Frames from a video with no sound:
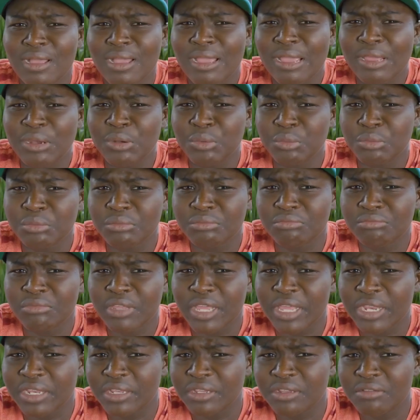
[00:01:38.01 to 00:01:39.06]
I don't
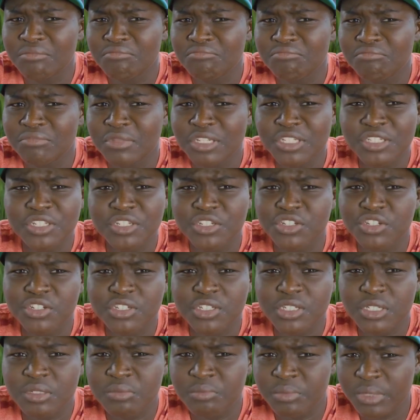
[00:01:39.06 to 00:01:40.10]
get it. Is it
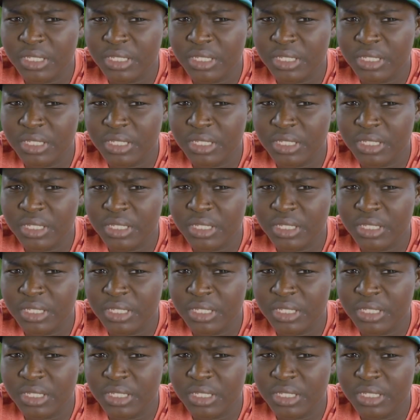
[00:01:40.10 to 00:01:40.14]
just